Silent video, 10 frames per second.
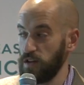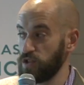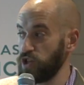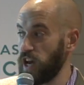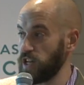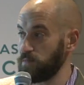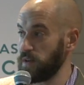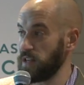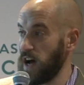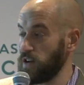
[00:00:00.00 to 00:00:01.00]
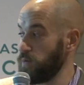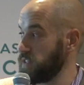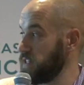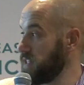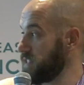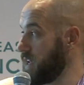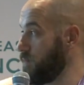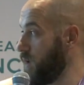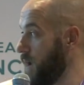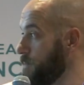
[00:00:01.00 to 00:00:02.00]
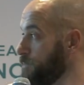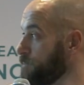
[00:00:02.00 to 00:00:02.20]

change, but not always in the same way.